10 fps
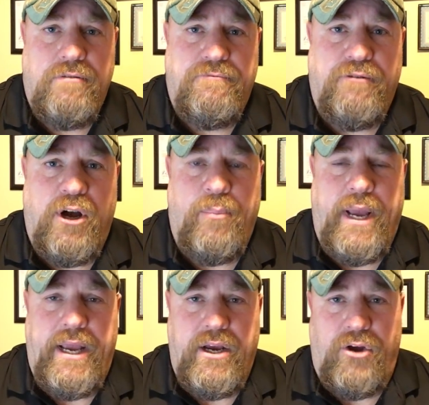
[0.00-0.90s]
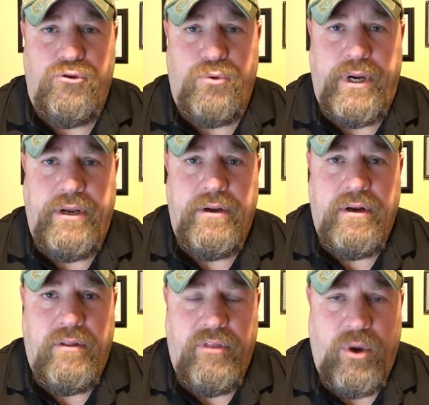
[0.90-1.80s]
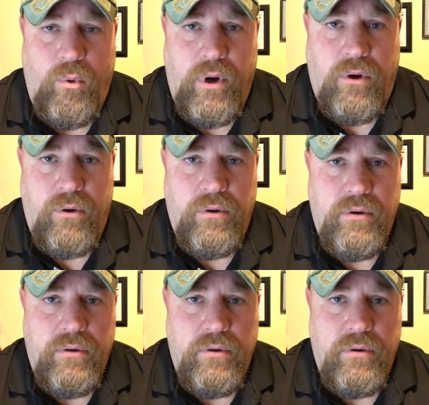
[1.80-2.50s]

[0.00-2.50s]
from a country that will